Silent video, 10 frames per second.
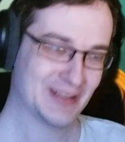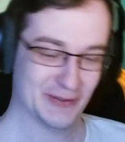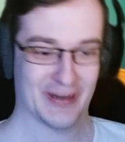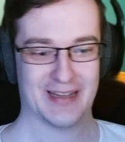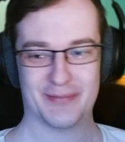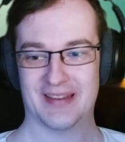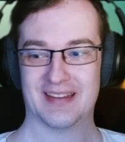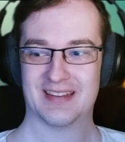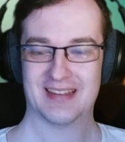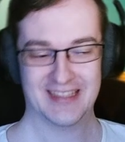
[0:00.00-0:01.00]
You are
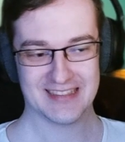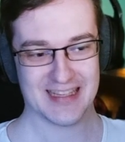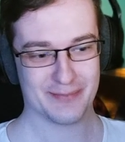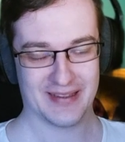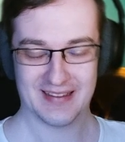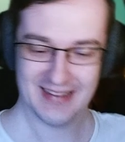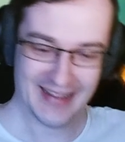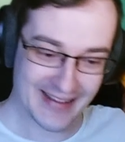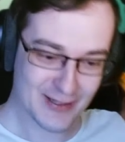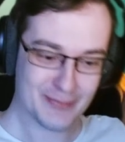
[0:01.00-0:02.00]
happy, he is happy,
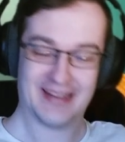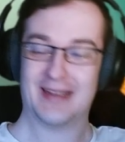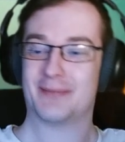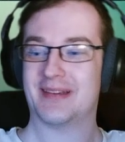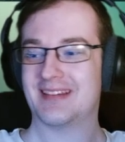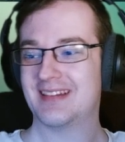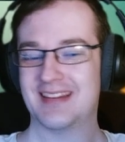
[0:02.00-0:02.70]
everybody happy.